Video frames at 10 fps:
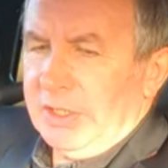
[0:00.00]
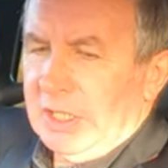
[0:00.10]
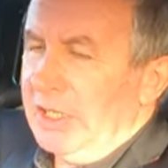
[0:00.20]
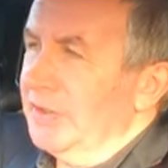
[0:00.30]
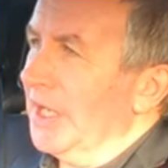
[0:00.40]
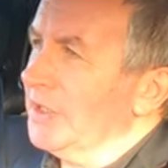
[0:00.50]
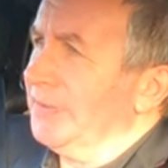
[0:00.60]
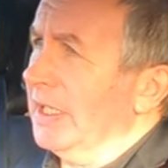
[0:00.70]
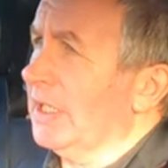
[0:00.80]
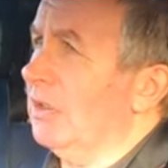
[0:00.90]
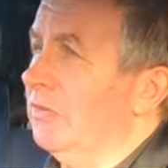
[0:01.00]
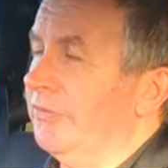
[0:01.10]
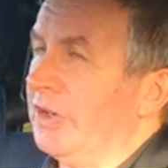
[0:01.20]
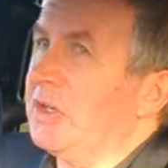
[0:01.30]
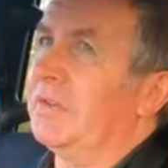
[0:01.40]
Nice vehicle,
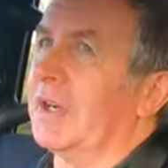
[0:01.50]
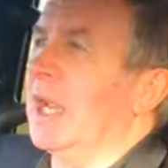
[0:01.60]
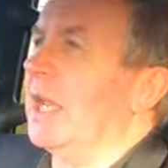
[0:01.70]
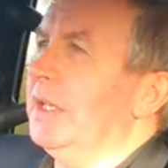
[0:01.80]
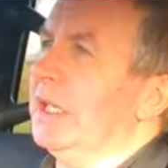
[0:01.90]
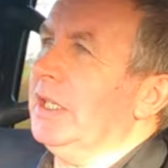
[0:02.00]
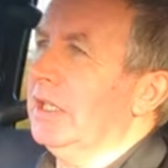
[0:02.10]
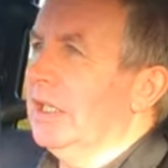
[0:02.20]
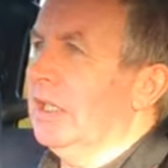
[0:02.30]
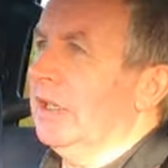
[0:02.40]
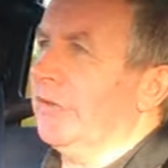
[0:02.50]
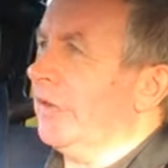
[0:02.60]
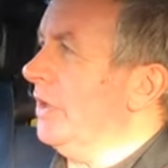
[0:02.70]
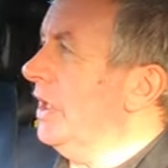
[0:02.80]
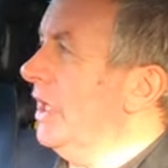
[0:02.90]
very, very handy if
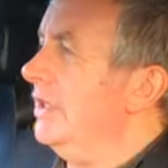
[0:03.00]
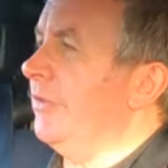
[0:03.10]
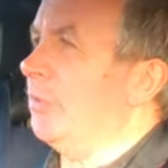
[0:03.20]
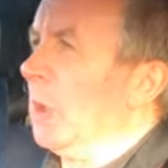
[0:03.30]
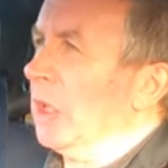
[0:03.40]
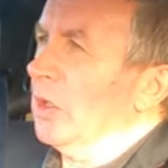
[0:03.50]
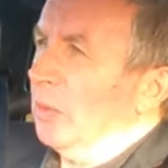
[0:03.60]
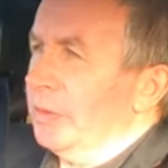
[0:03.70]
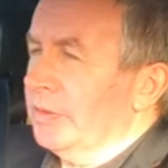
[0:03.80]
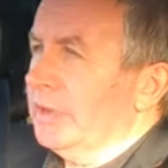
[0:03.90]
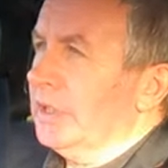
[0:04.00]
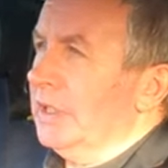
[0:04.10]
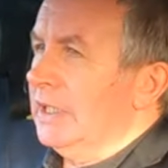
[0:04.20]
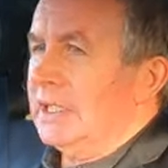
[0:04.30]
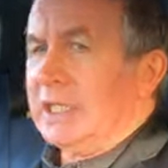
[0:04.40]
you're in need of a pickup
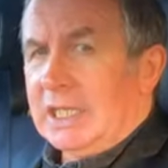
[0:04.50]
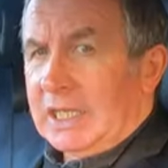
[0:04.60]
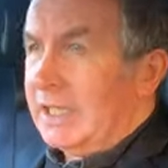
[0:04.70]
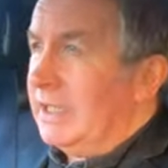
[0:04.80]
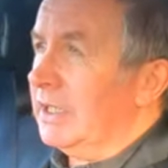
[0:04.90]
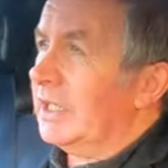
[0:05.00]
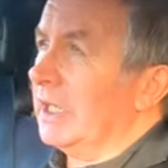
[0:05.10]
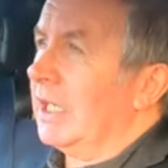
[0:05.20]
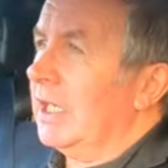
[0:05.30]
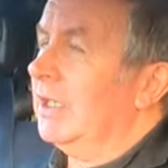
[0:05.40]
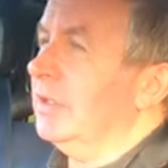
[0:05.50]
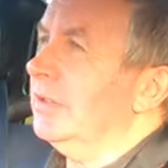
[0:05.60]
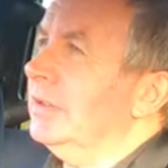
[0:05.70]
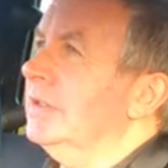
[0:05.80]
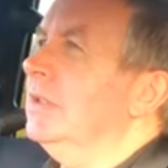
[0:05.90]
and
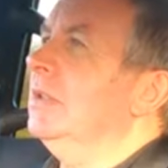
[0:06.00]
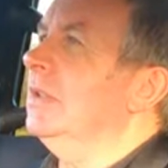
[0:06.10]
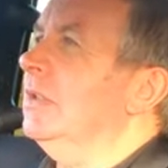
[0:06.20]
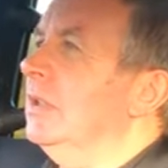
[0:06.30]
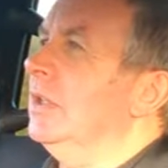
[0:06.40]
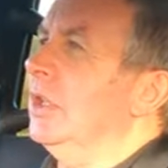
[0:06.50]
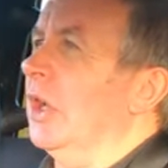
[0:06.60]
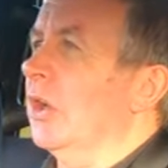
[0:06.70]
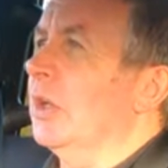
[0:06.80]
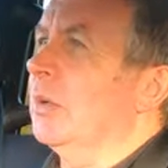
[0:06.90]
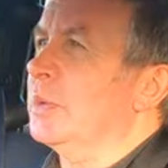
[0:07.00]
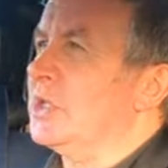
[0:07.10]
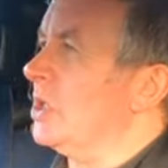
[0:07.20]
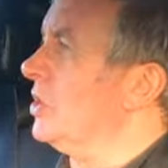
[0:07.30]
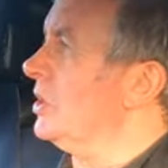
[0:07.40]
you're not in a
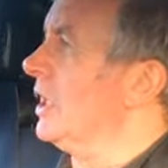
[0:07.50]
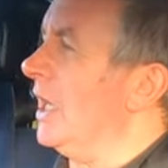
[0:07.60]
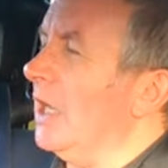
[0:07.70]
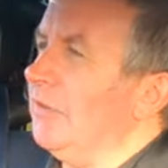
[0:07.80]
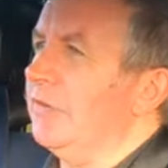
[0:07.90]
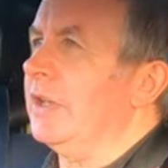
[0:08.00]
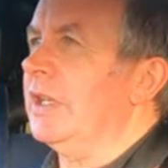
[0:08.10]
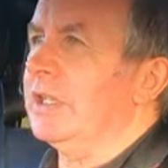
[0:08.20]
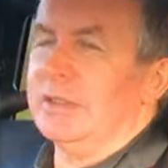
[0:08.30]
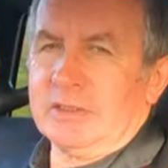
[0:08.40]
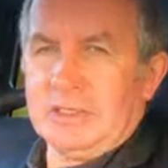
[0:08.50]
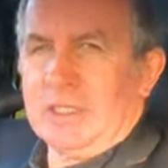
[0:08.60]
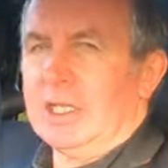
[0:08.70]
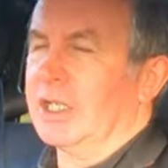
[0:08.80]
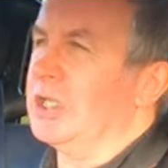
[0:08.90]
position to have a
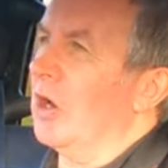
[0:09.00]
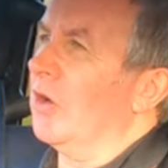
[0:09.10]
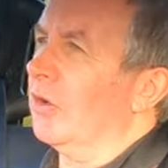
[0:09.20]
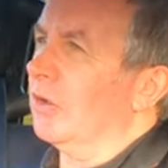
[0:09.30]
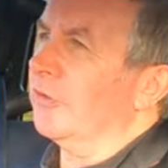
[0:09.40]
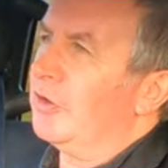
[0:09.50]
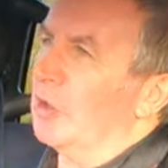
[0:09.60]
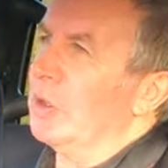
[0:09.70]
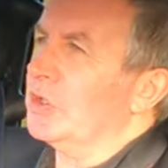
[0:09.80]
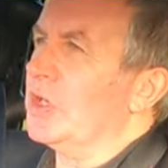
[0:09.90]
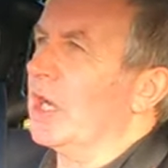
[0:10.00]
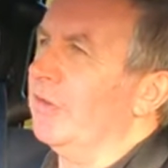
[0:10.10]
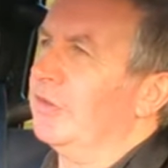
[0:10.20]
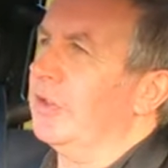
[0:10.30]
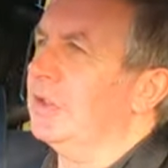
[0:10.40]
car or a four-wheel
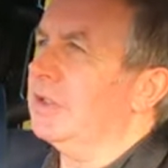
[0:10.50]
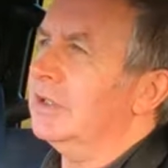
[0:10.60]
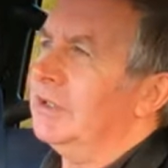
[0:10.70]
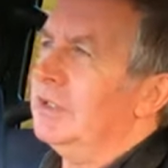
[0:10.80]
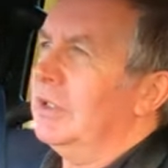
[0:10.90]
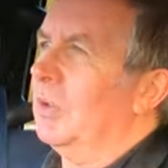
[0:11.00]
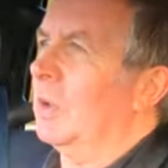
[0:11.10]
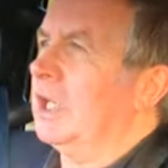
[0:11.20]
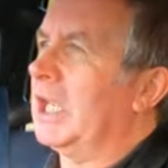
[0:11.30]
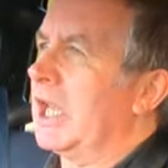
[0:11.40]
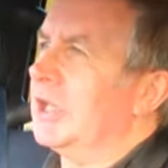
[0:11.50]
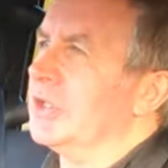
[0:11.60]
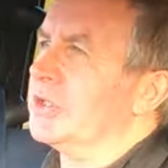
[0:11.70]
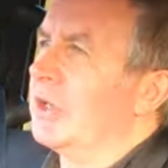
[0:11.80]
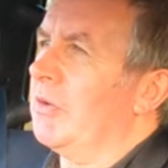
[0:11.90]
drive for weekend
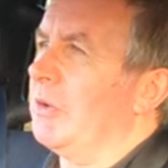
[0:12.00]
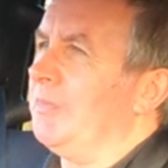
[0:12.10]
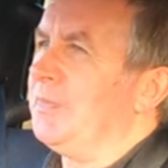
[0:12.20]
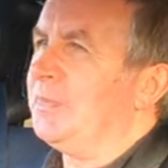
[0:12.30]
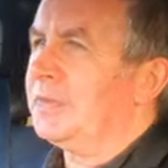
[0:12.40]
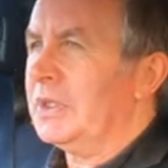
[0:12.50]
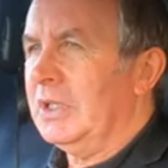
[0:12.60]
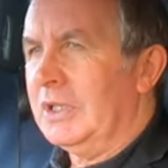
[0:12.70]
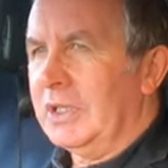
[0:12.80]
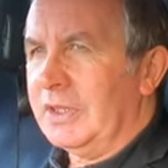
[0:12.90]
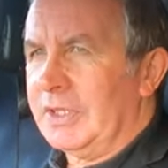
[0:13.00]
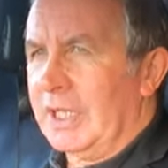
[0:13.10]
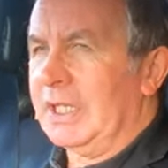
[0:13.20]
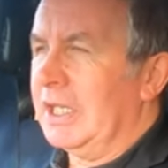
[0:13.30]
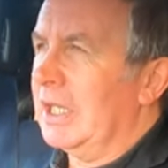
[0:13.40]
and so on,
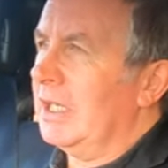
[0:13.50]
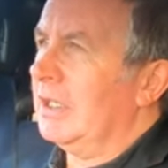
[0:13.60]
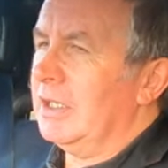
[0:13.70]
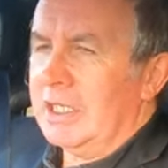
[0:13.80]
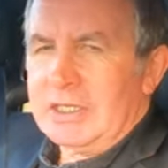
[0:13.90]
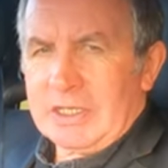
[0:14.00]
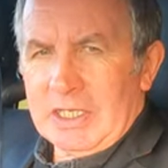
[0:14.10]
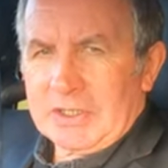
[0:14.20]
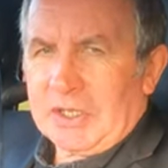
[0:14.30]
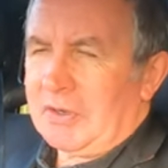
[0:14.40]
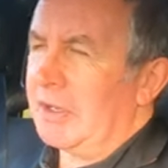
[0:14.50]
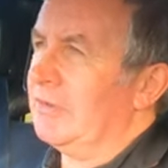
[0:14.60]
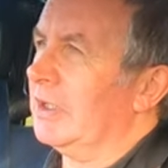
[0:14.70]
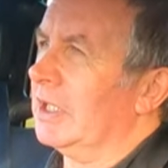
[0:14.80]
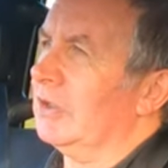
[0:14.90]
then it's a great
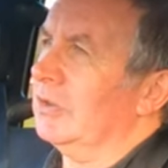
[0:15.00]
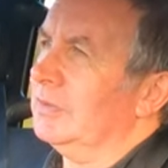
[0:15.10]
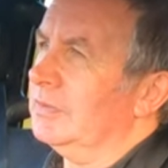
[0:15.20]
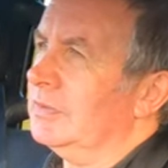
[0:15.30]
vehicle.